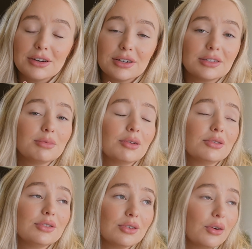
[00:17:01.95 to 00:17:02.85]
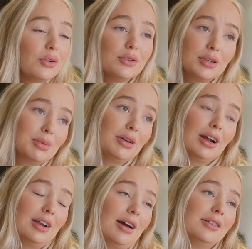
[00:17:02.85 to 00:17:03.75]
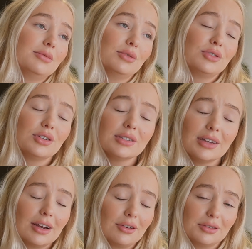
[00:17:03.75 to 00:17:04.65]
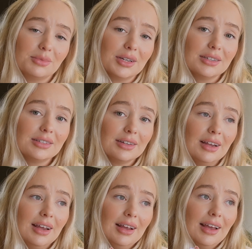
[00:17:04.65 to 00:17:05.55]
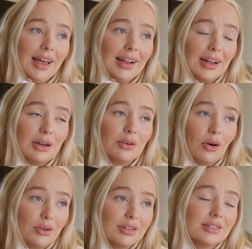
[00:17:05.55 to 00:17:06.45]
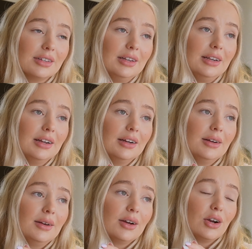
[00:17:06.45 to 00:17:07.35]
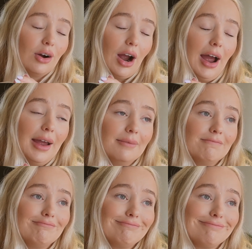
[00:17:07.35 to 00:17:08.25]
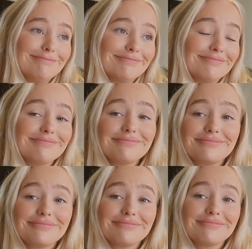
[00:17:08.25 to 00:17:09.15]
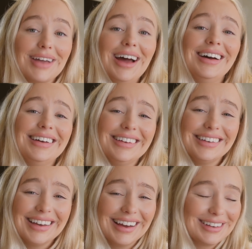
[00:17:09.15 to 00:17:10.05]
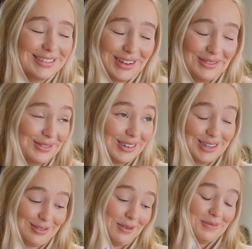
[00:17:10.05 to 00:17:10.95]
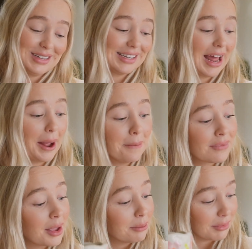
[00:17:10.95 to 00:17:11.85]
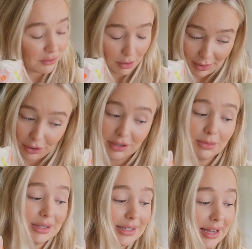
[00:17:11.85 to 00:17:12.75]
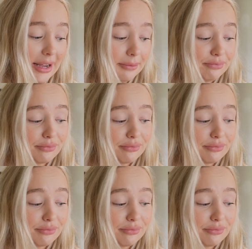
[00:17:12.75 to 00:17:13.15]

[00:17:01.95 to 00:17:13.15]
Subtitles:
It smells so good to me right now. It smells just like Christmas, and I could honestly cry. I don't know what is wrong with me today. I've got my Christmas tea.